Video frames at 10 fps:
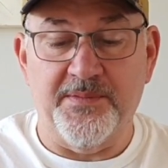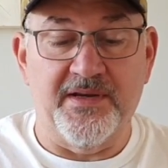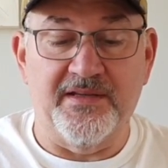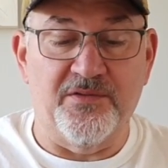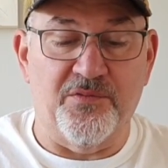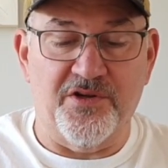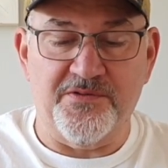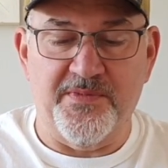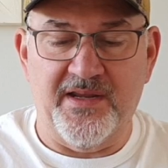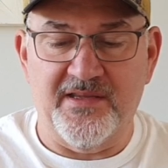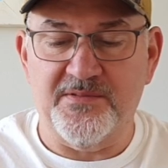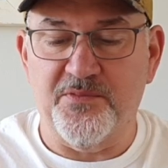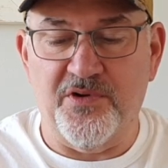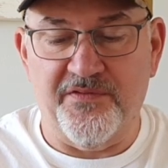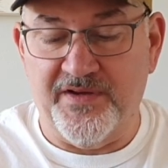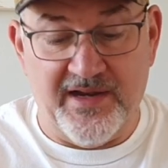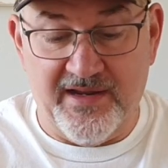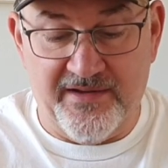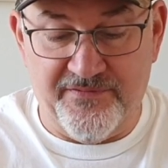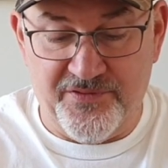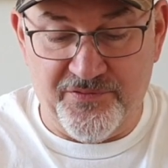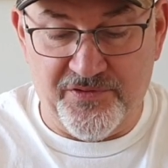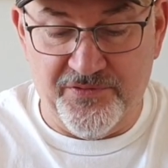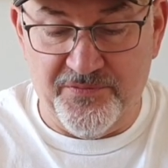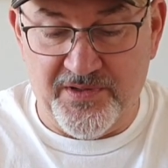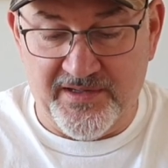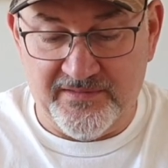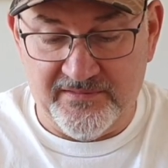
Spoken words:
I need to wash my hands more often. I have no clue why.